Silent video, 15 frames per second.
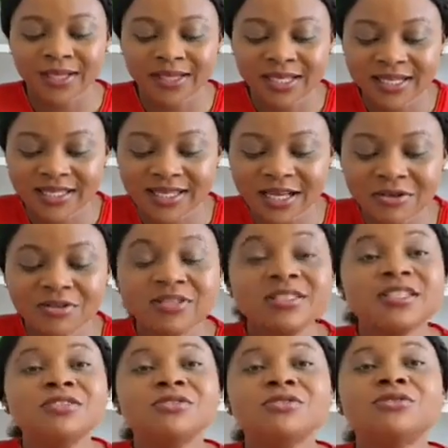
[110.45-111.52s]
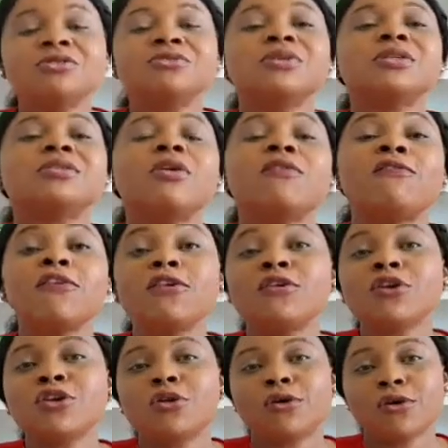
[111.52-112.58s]
Then the second thing to do is follow
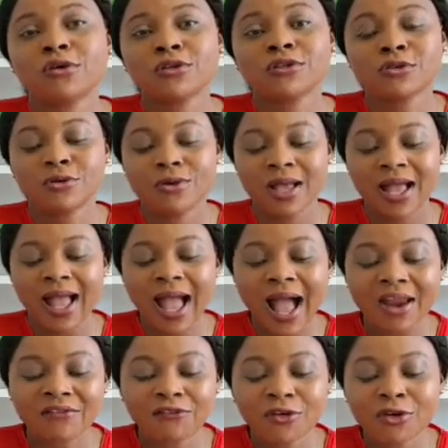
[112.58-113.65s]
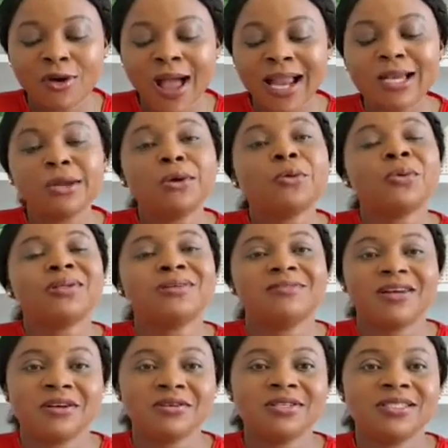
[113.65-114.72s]
your cursor and follow along with the
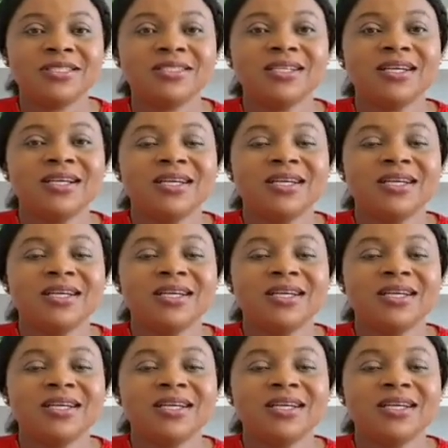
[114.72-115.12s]
recording.